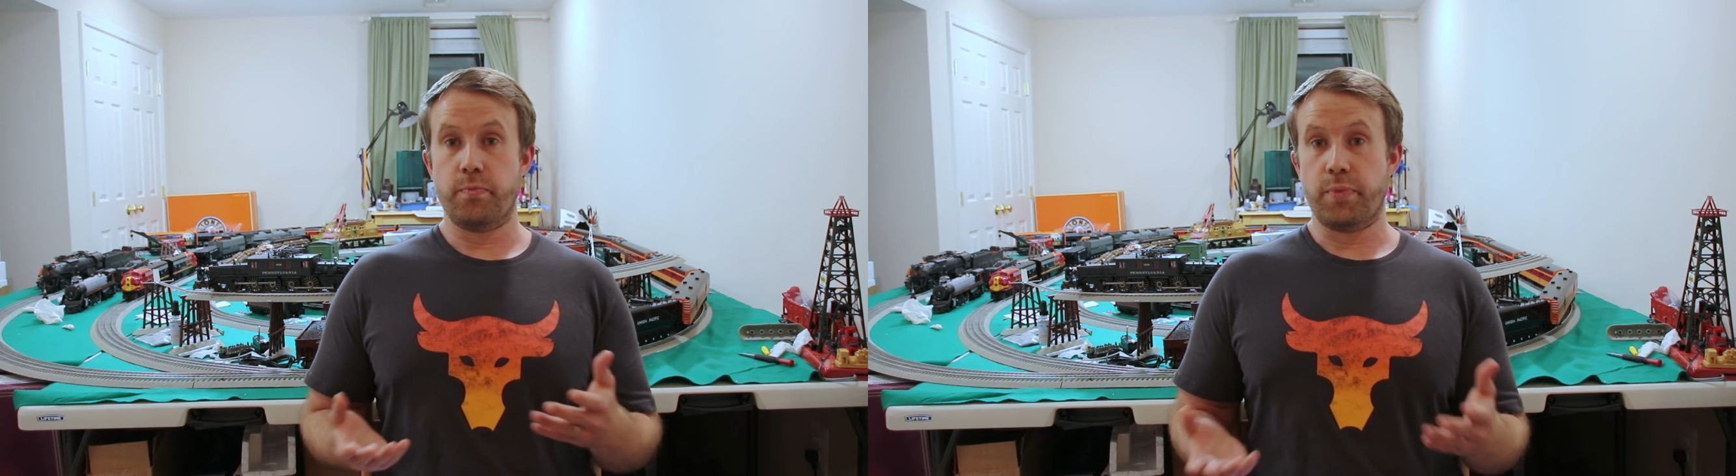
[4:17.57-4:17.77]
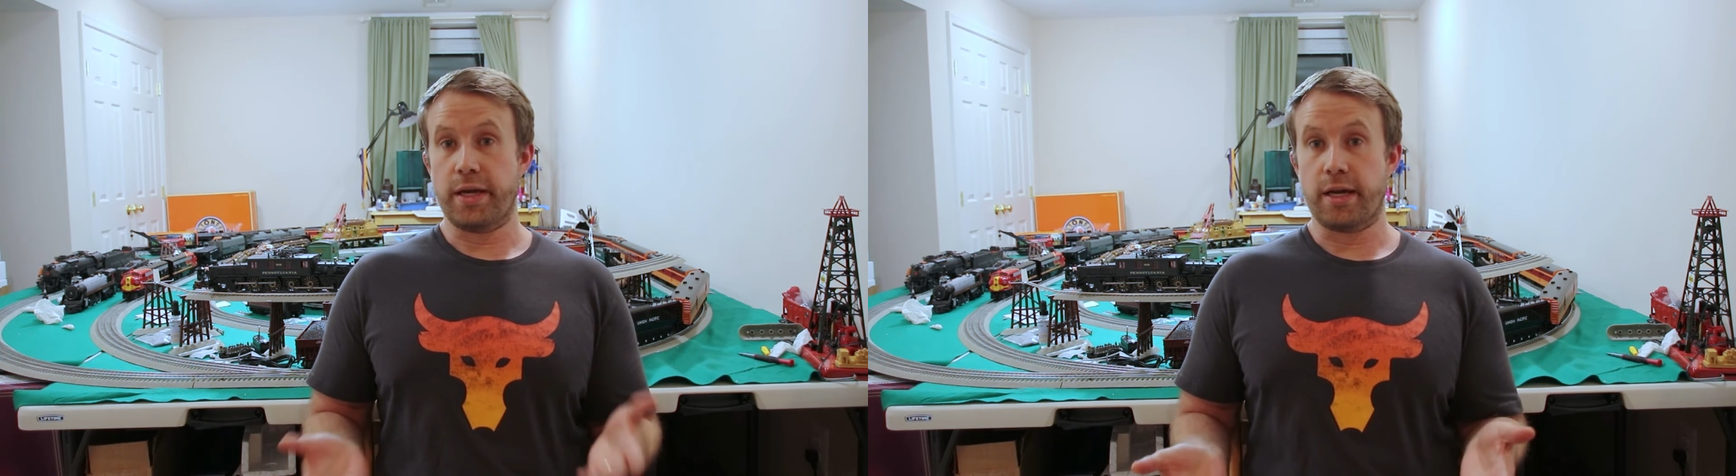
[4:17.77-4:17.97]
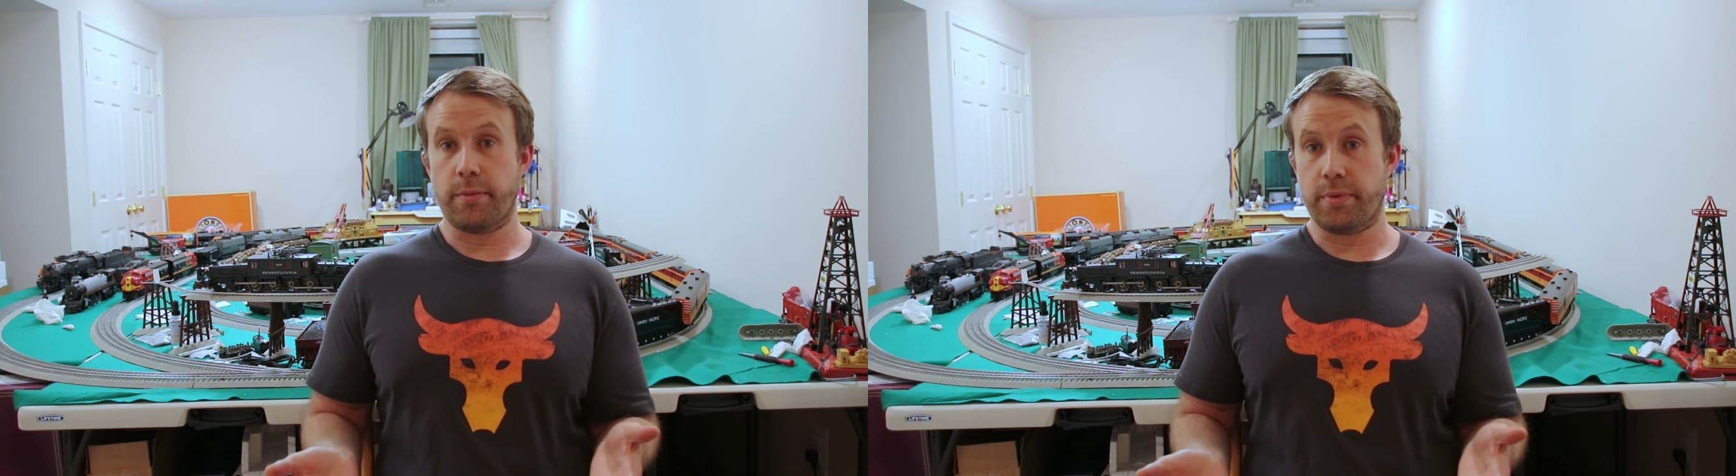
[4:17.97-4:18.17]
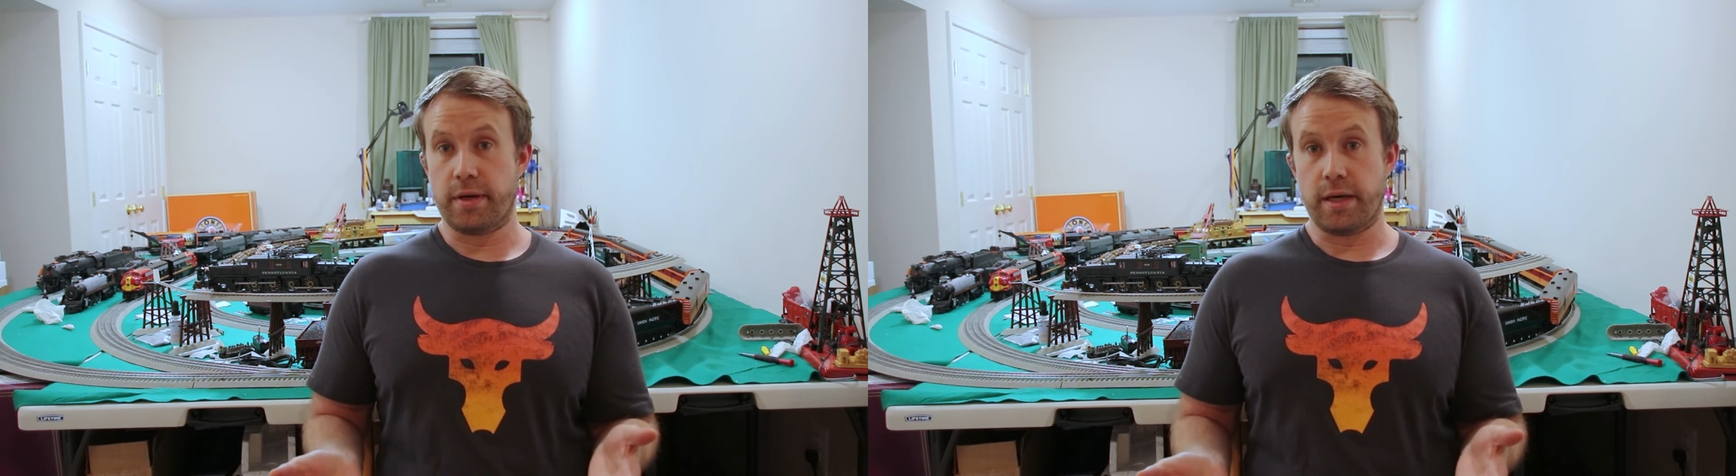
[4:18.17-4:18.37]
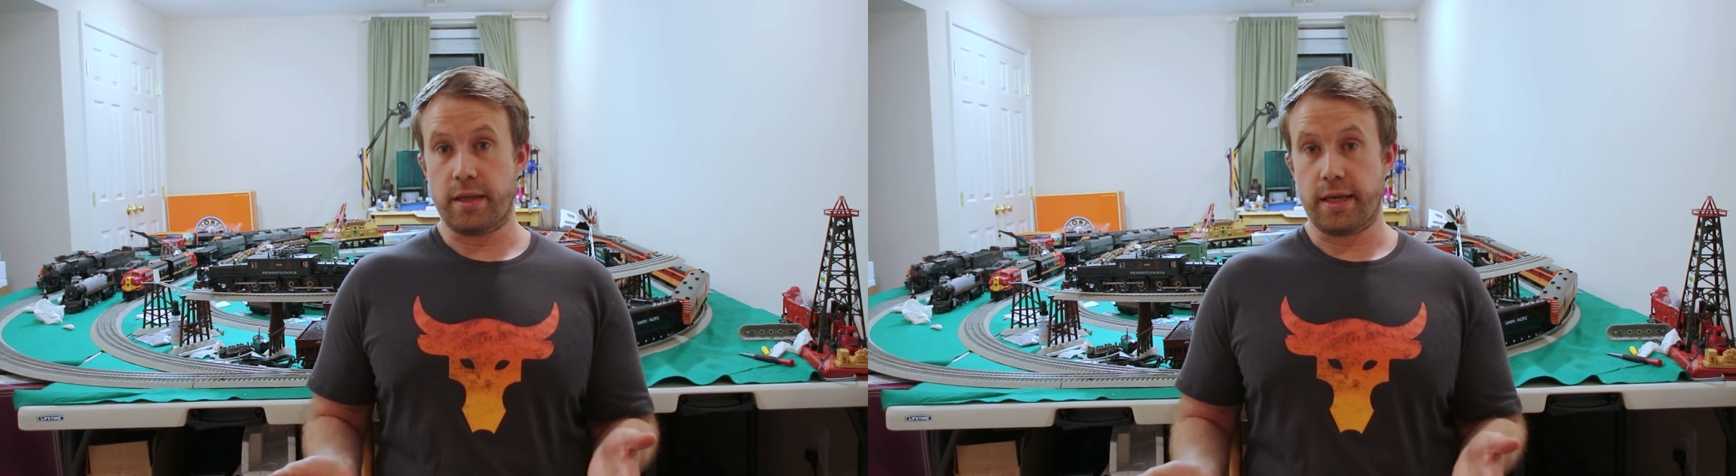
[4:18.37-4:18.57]
pick up
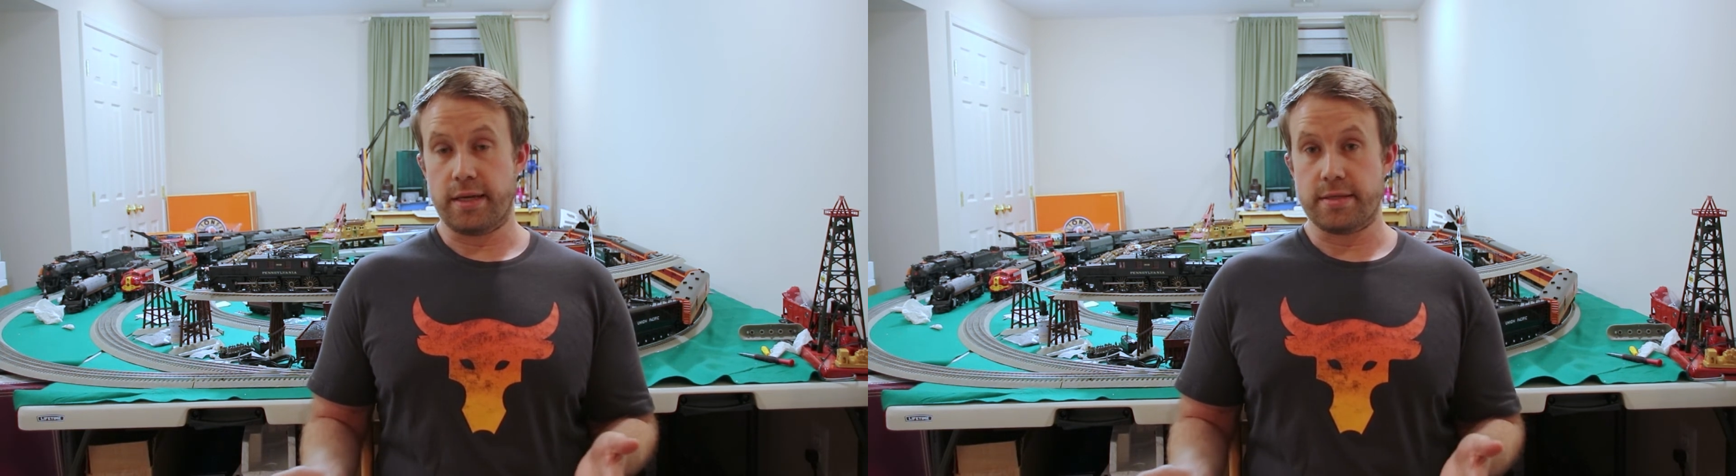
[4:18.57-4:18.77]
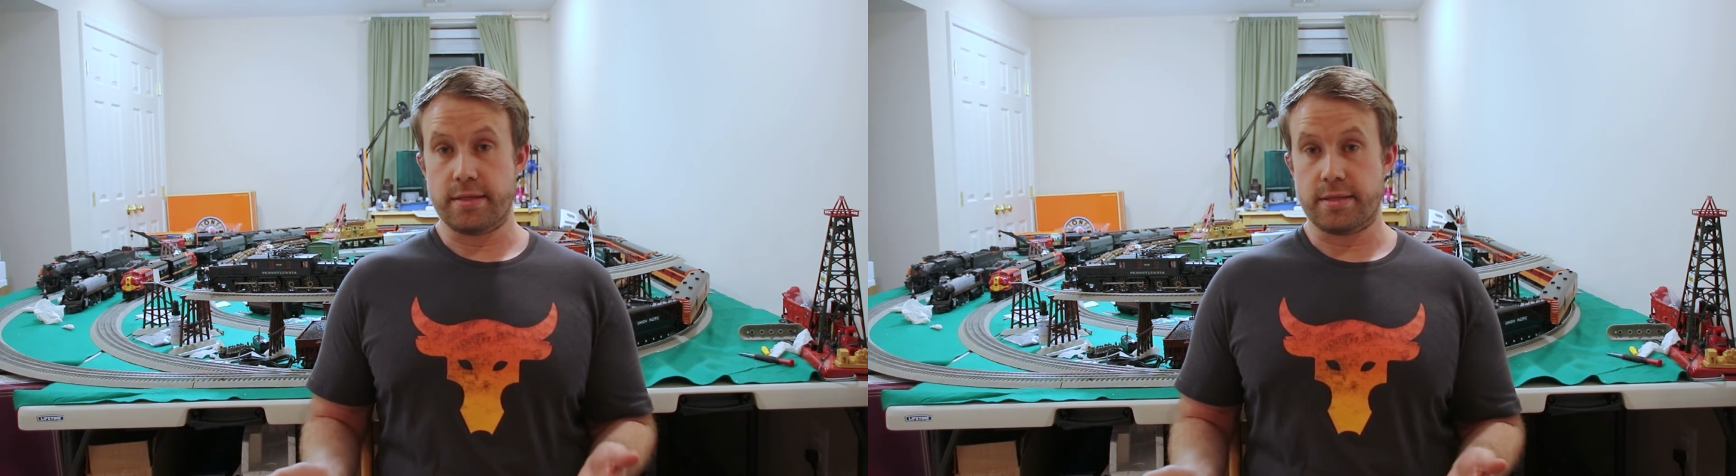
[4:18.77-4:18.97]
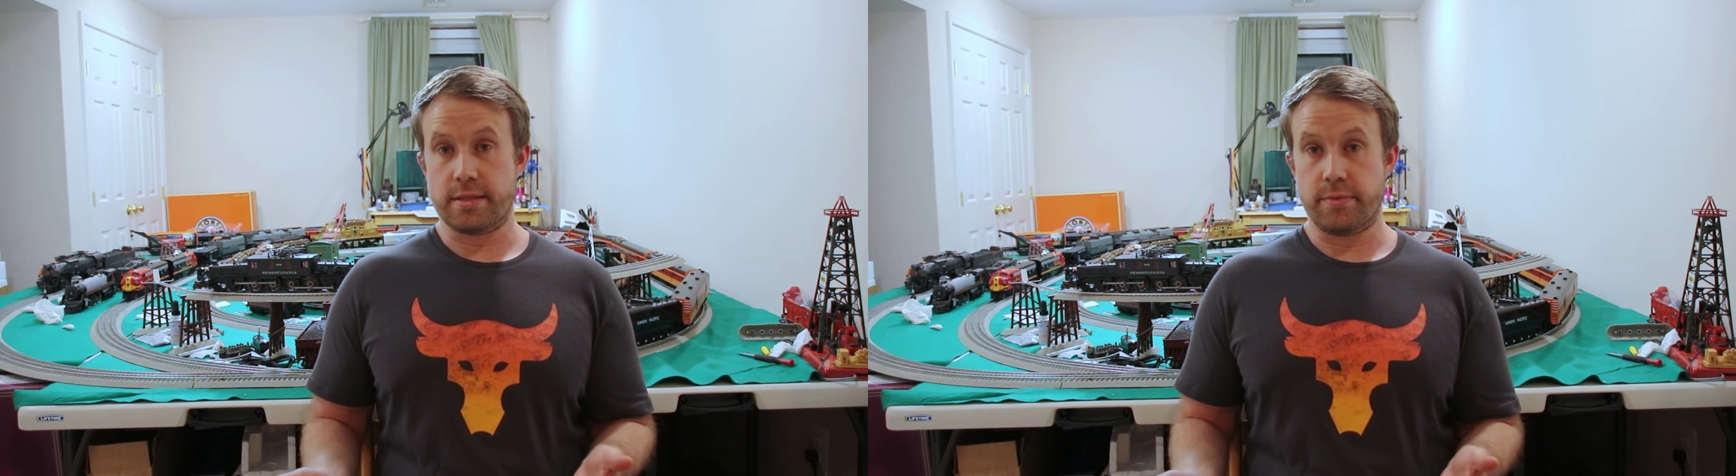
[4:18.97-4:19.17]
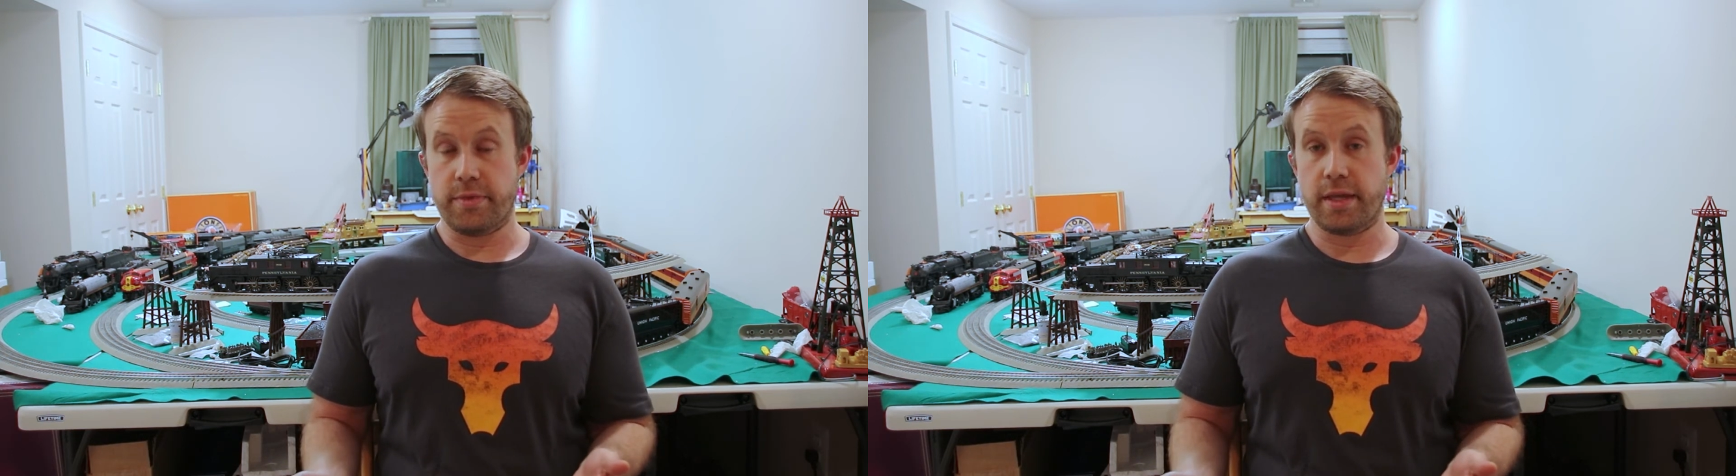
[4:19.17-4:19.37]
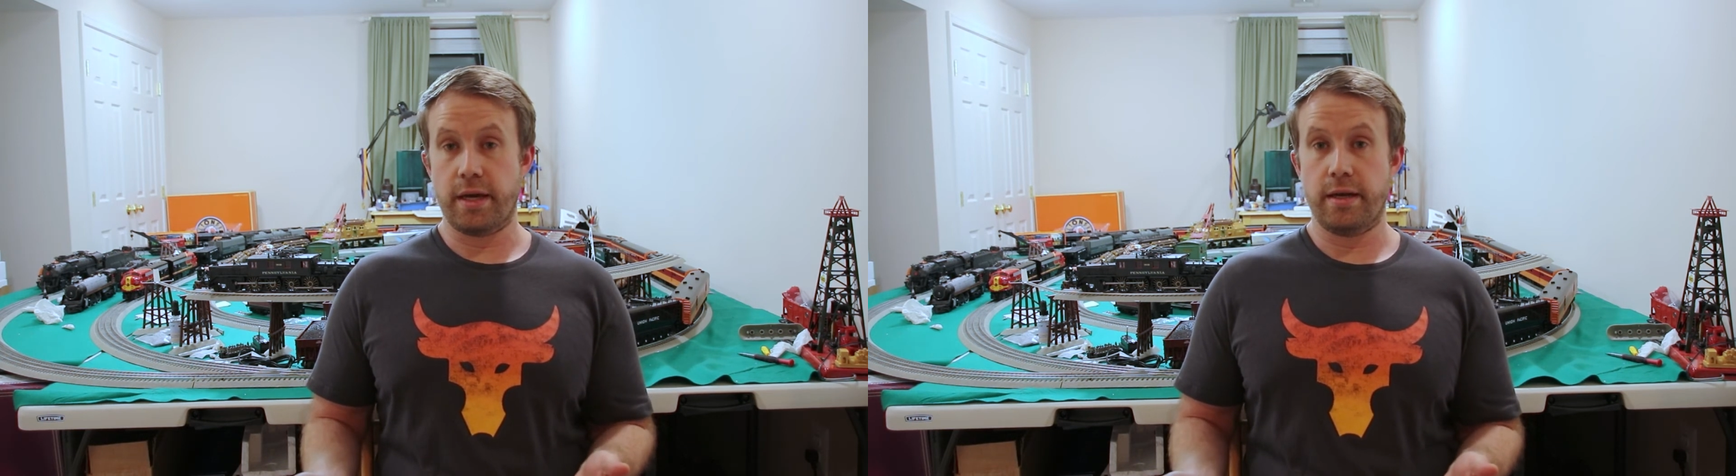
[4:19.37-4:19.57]
a Legacy system
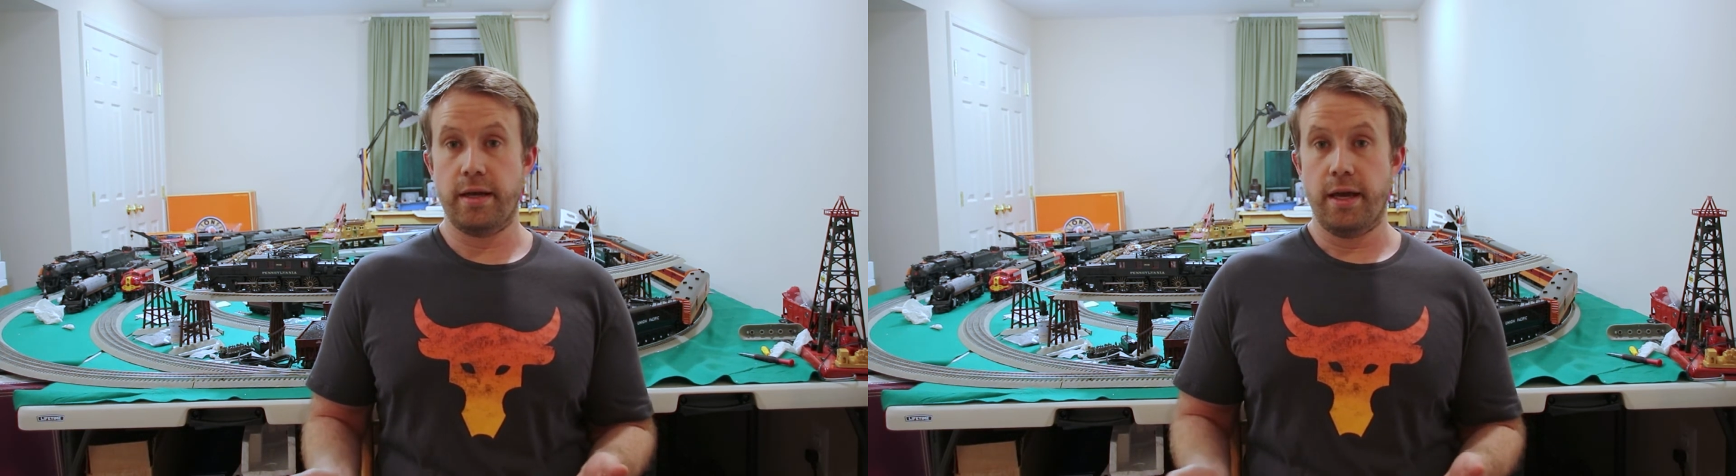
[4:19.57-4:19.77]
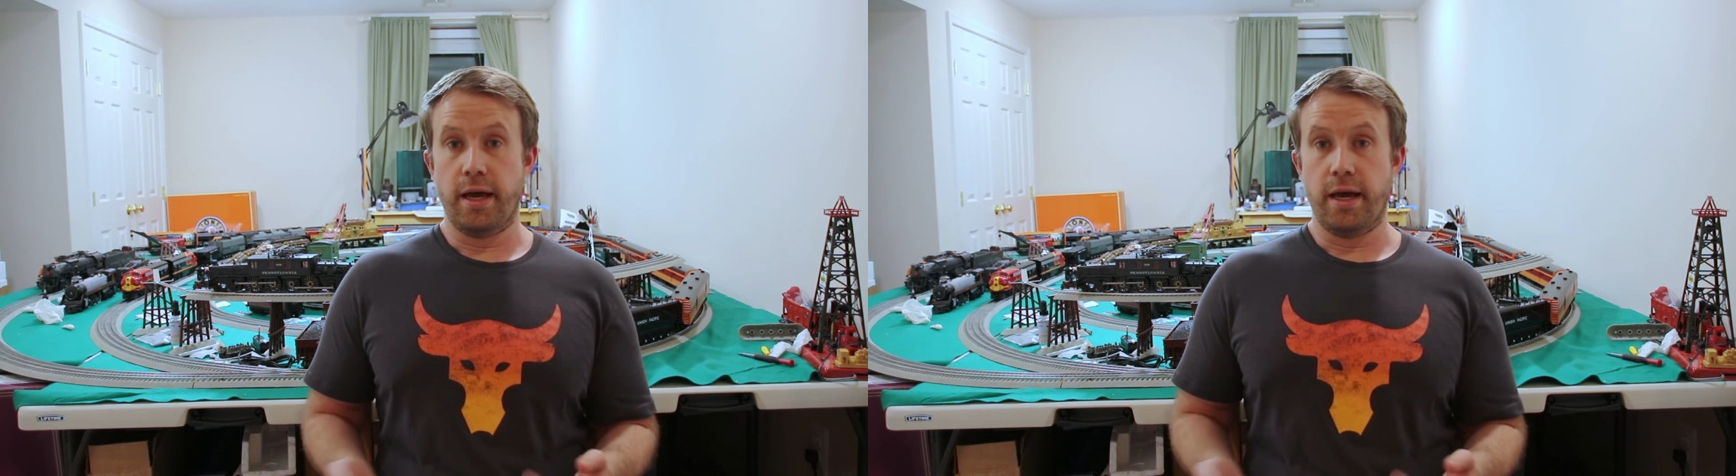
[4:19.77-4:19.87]
then.